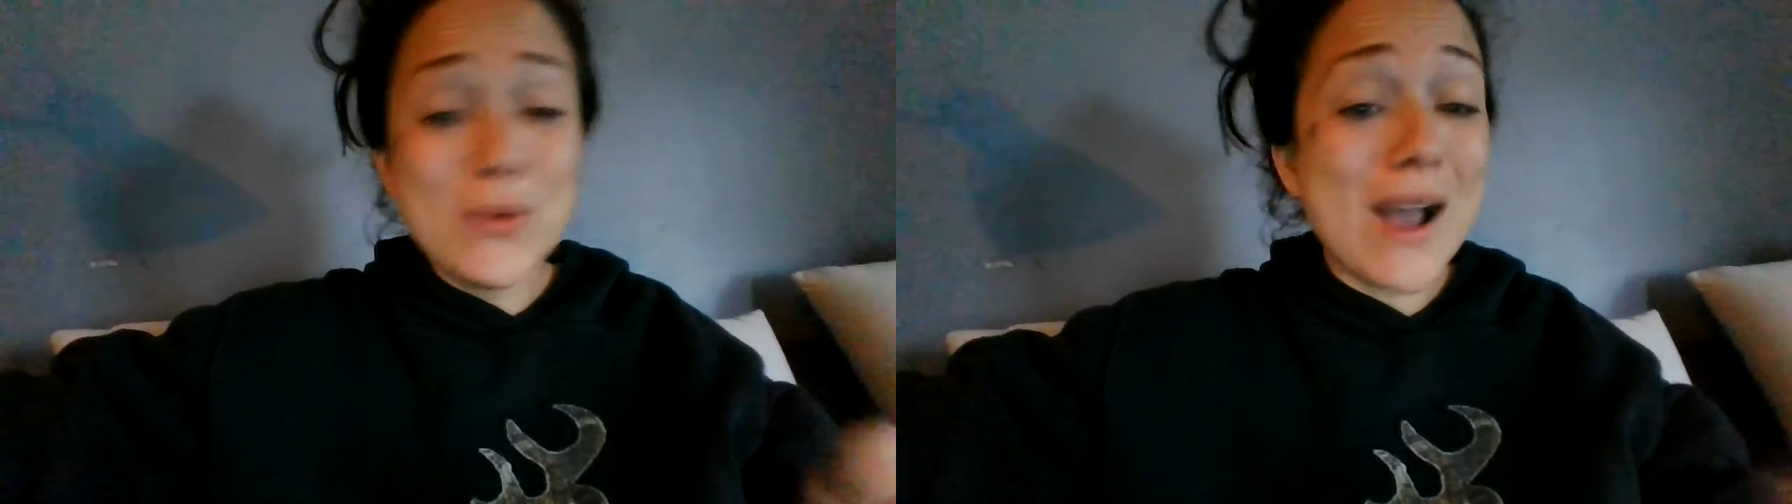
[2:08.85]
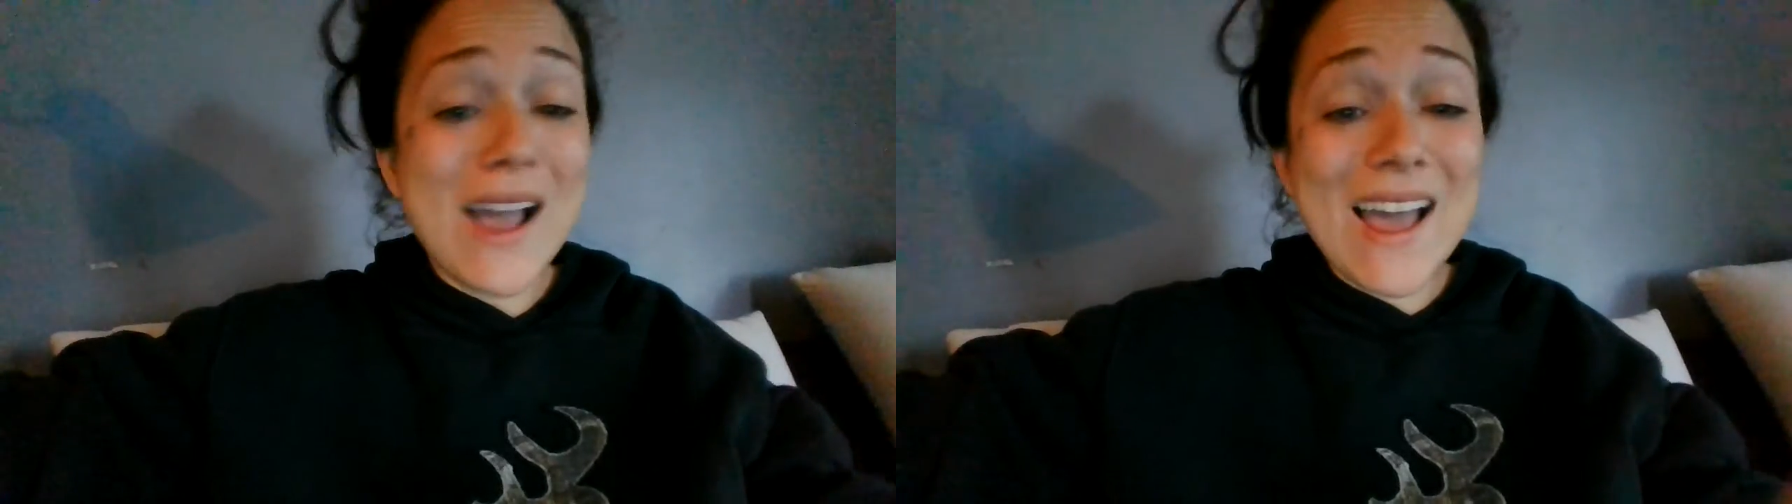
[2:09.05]

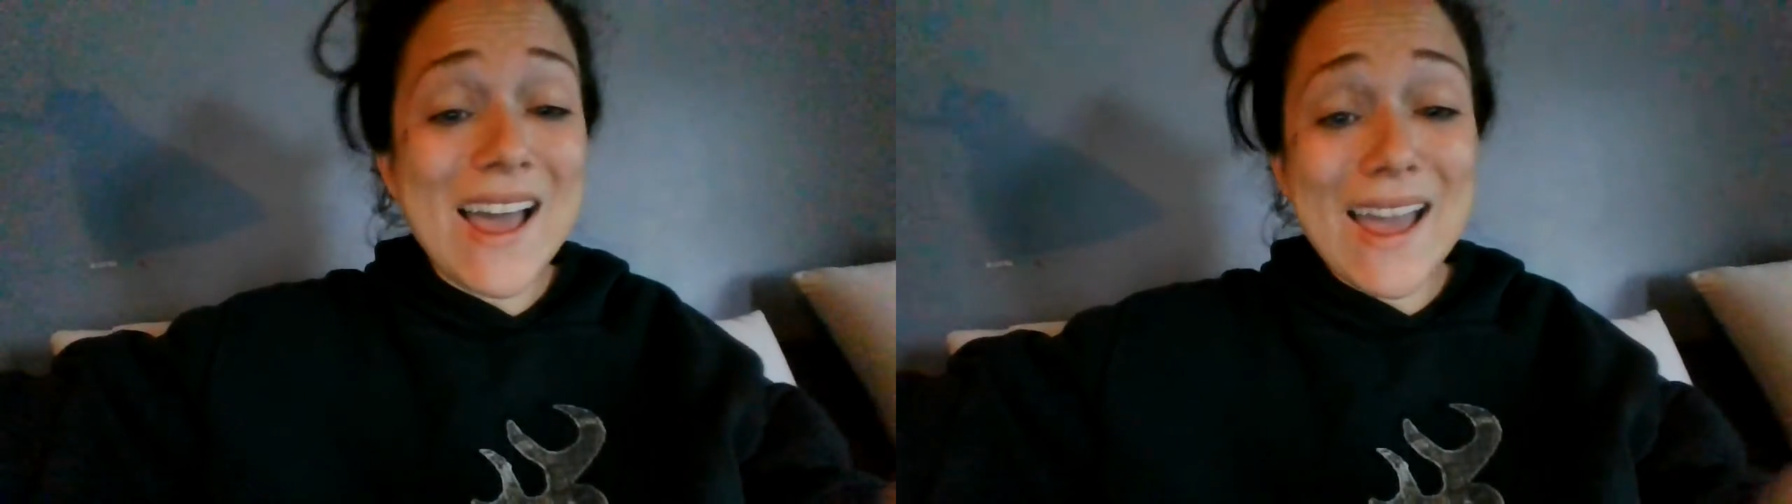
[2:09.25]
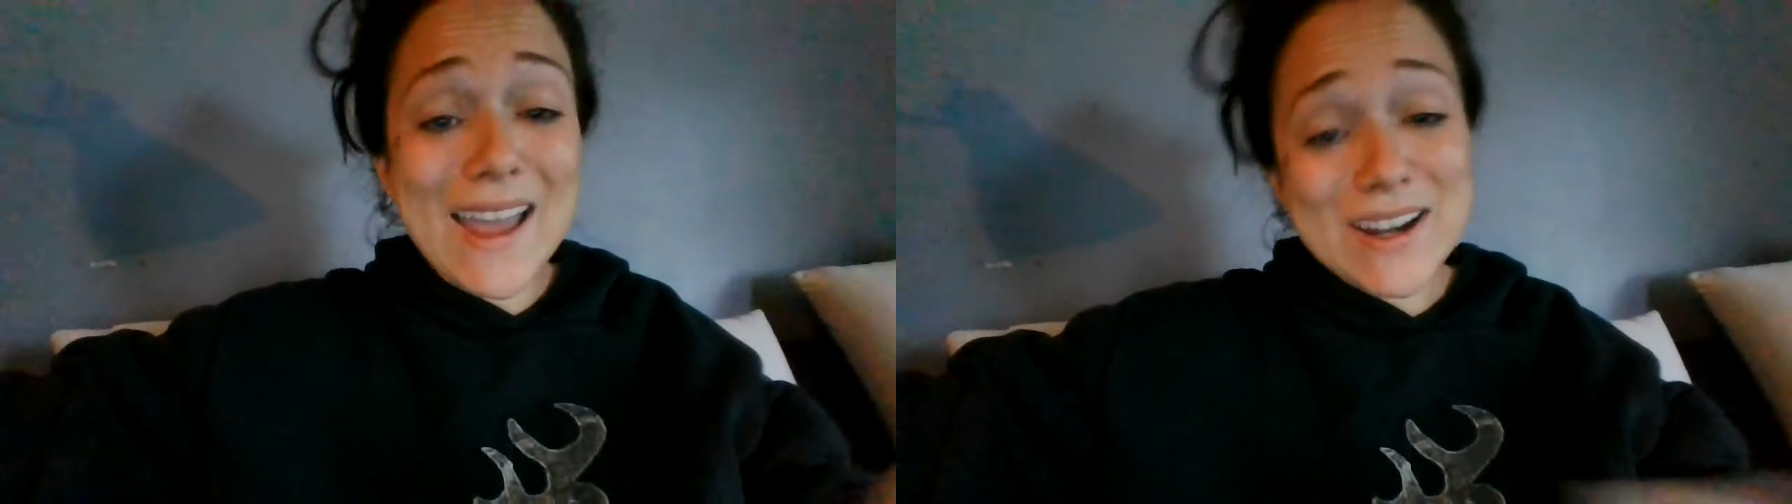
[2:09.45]

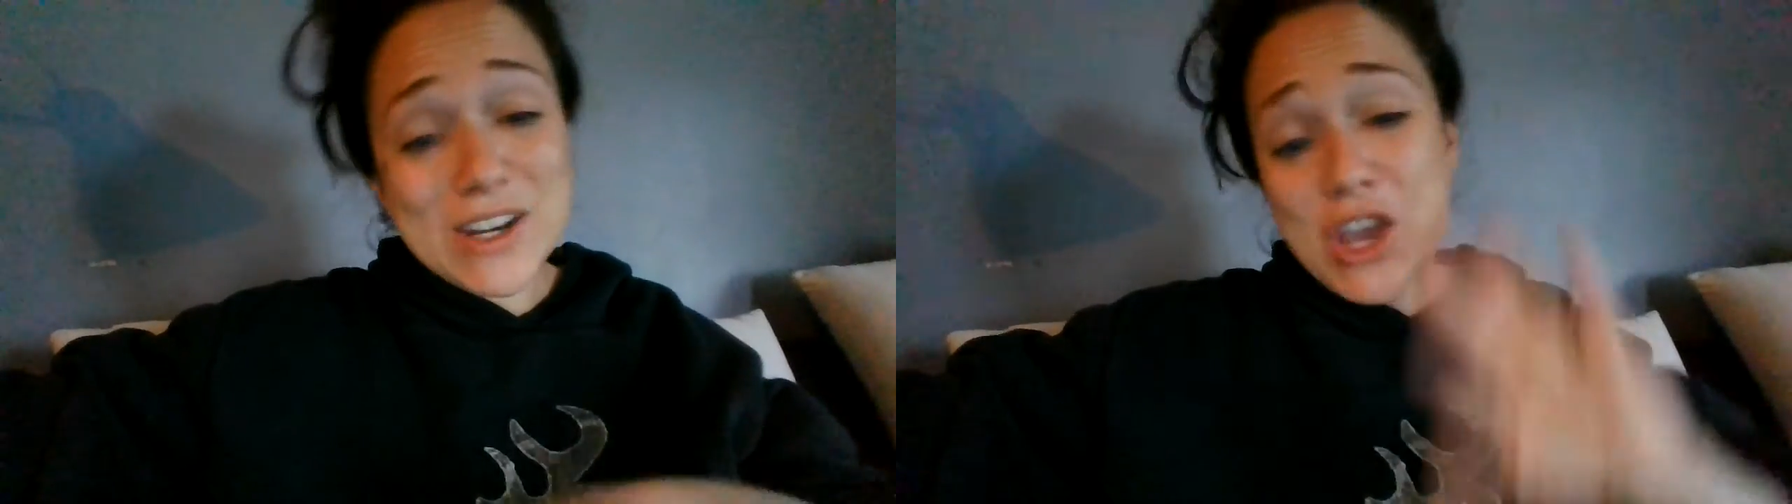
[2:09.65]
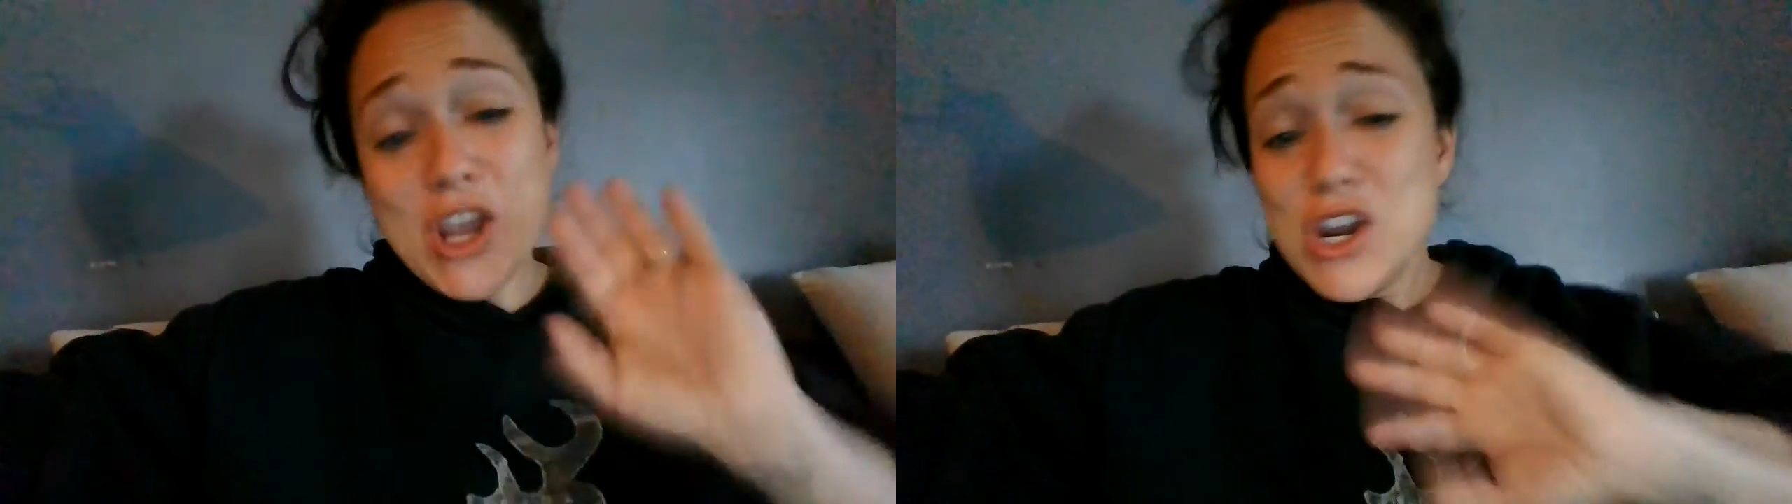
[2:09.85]

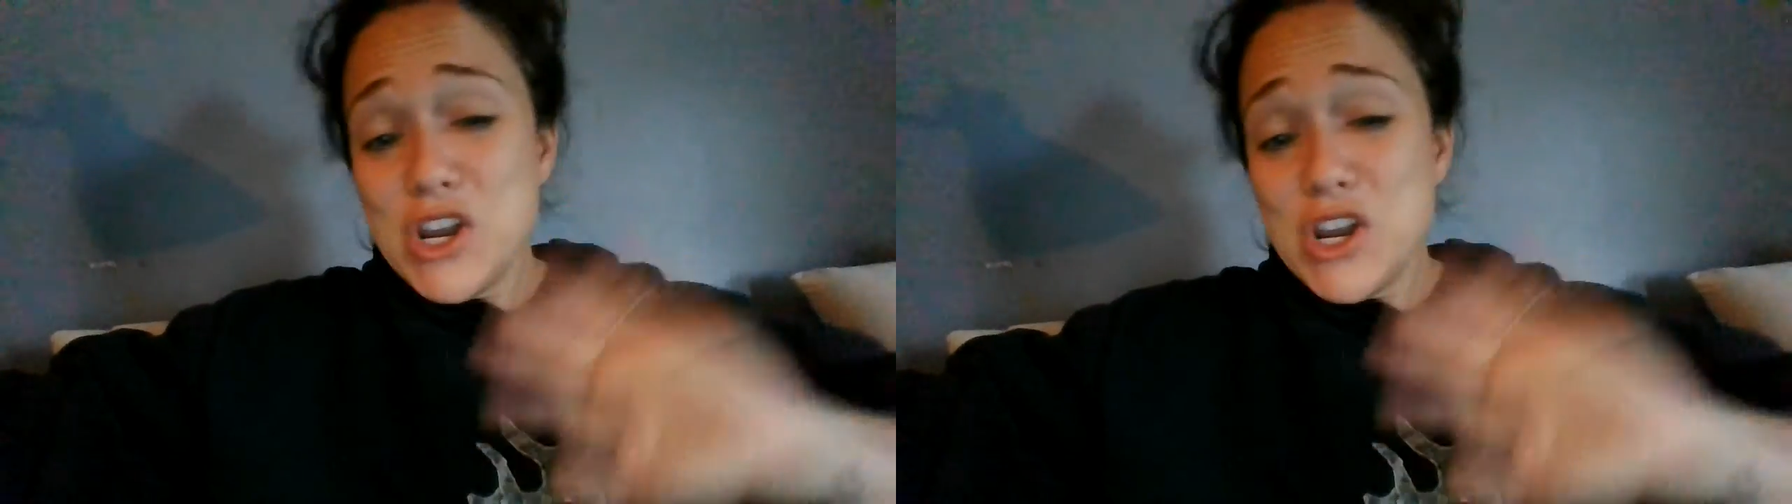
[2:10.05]
wait,